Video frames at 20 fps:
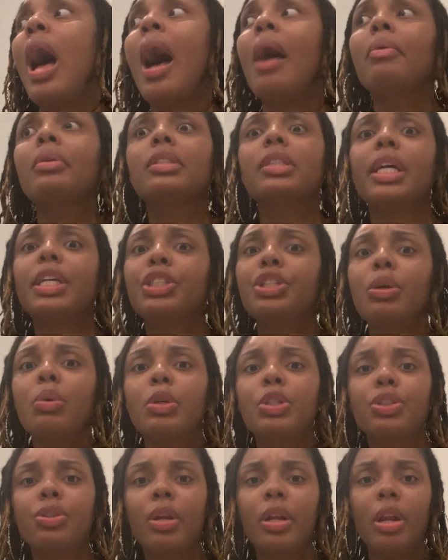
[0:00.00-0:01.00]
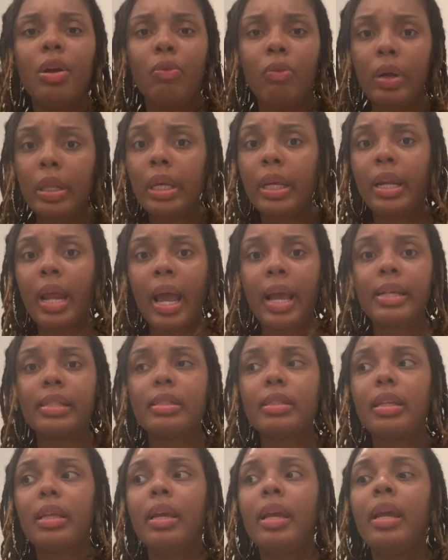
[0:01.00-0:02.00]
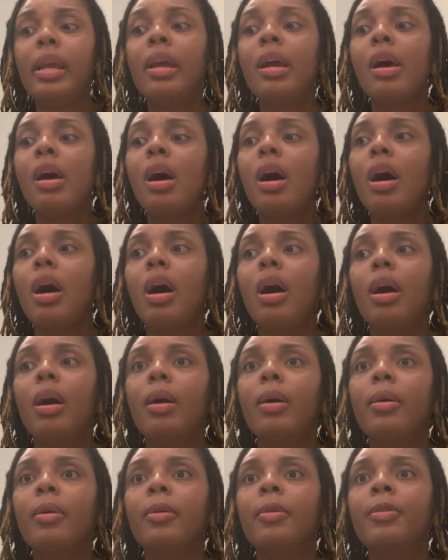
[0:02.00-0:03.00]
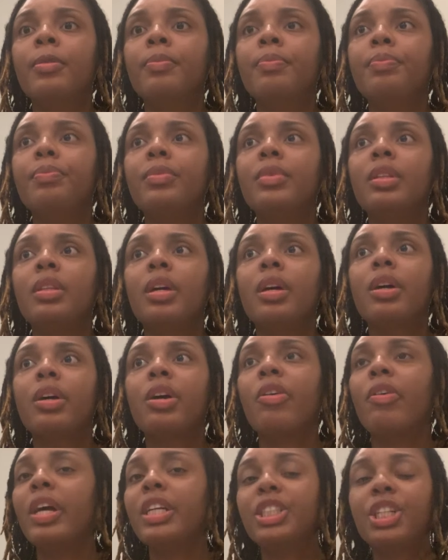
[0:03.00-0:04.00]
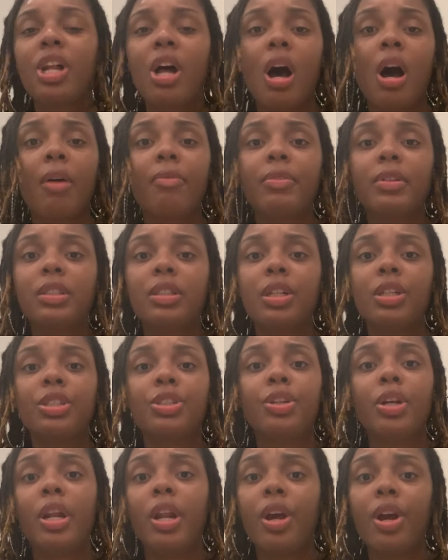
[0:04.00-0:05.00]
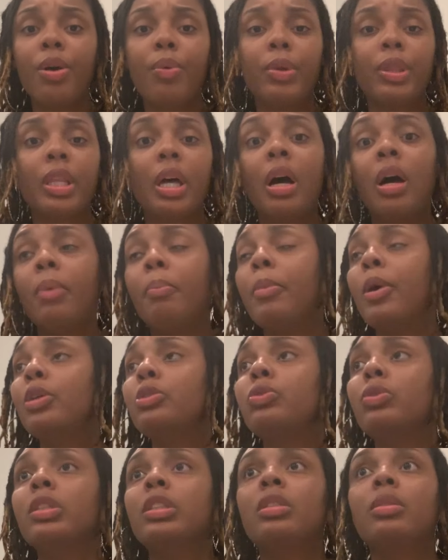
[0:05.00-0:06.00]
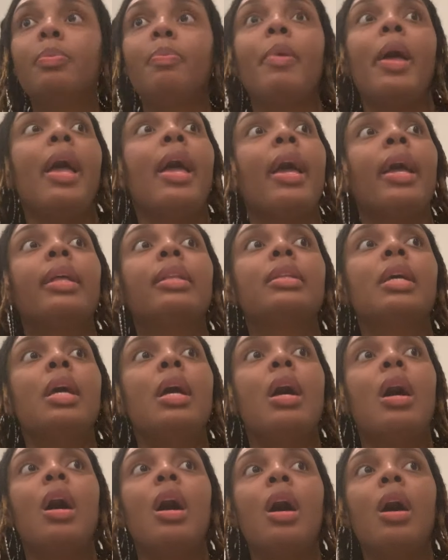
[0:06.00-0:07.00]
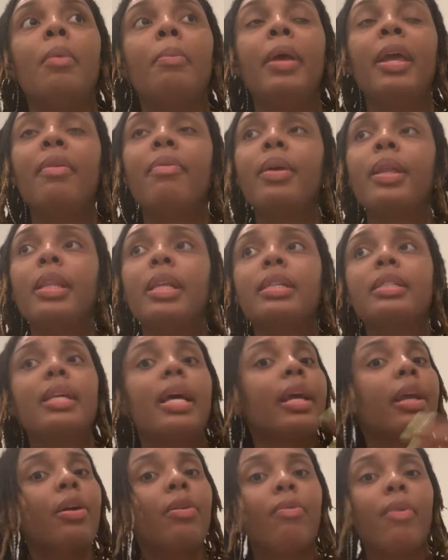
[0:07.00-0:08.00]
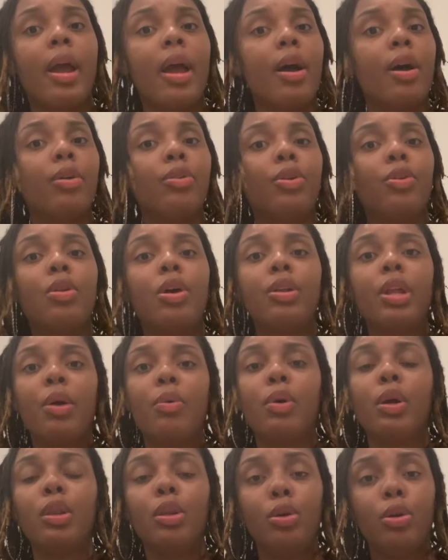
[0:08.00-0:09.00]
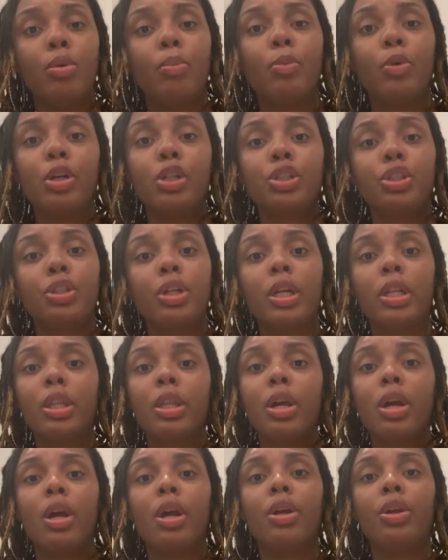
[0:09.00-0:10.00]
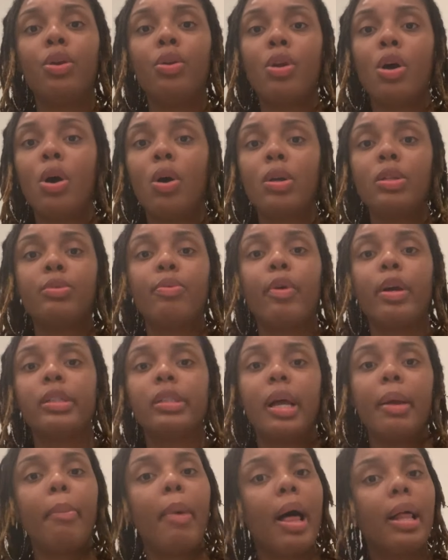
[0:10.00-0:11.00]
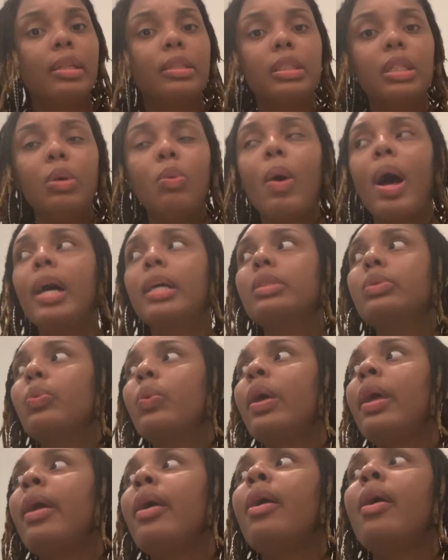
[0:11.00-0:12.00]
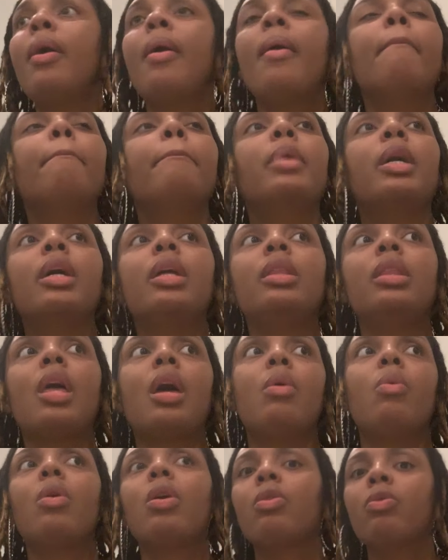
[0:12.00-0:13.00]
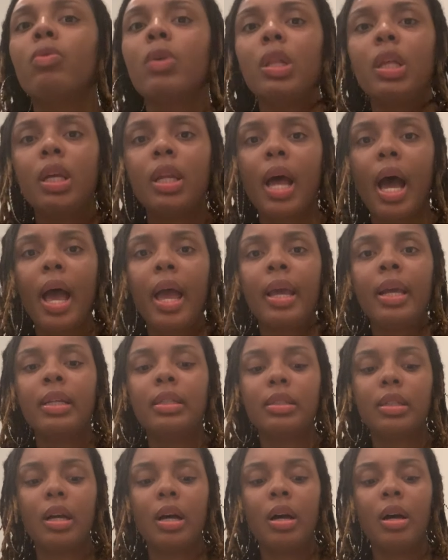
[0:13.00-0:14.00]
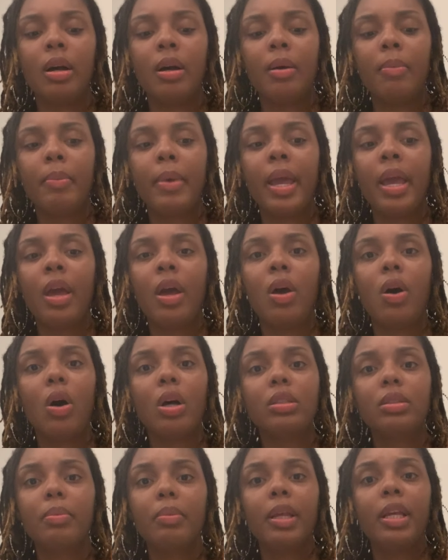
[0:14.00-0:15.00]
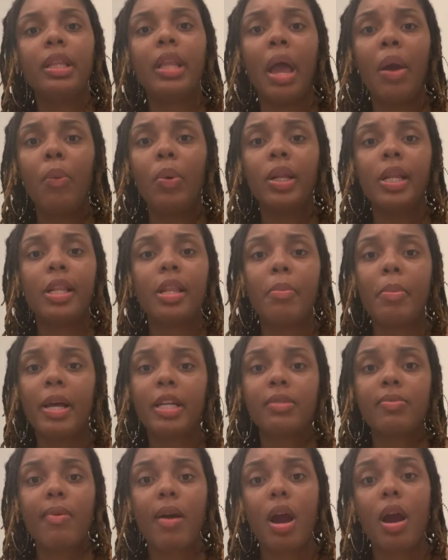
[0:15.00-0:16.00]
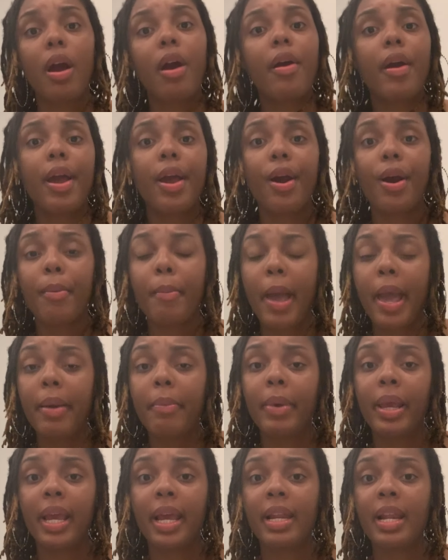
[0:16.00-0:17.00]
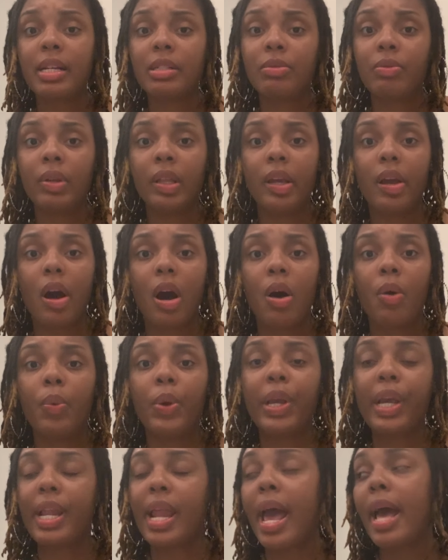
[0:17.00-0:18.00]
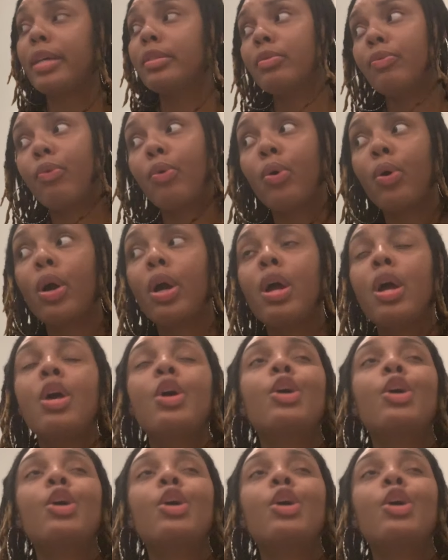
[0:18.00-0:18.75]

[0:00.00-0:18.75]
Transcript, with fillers: I would say she was treated really nicely. Um, the correctional officers treated her with the utmost respect. Um, even the second round, you know, they were a little more stricter, you know, as far as like policy wise went, but they were really nice. Um, and ultimately, they wanted the best for her and her baby, and that's really all we can ask for.